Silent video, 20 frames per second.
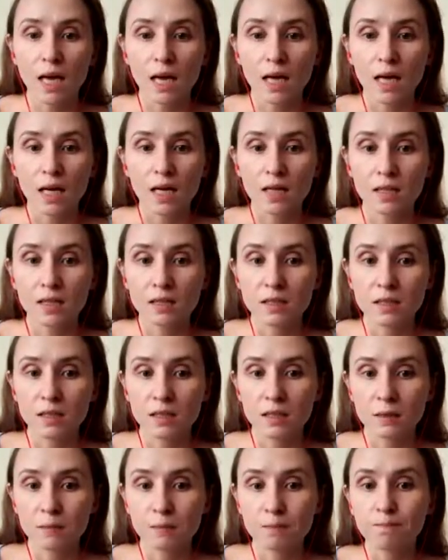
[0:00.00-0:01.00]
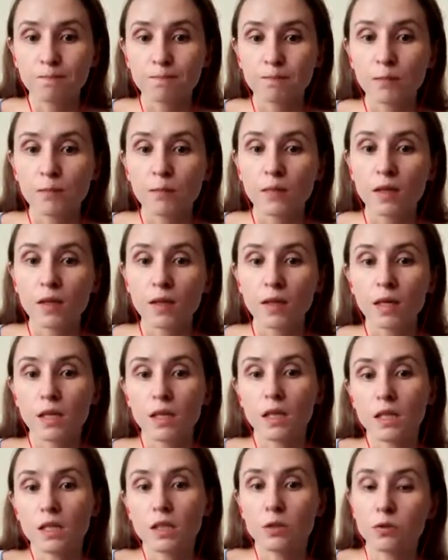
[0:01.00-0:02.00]
And
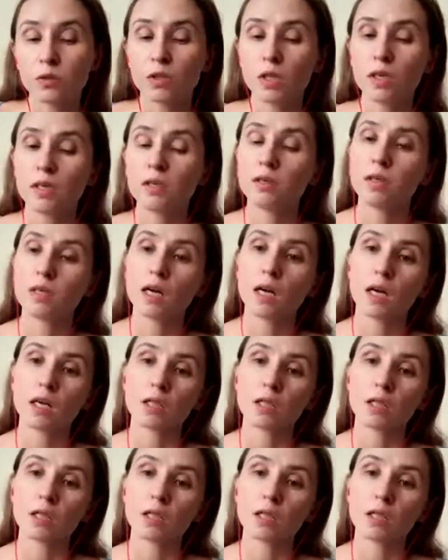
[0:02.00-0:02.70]
usually there are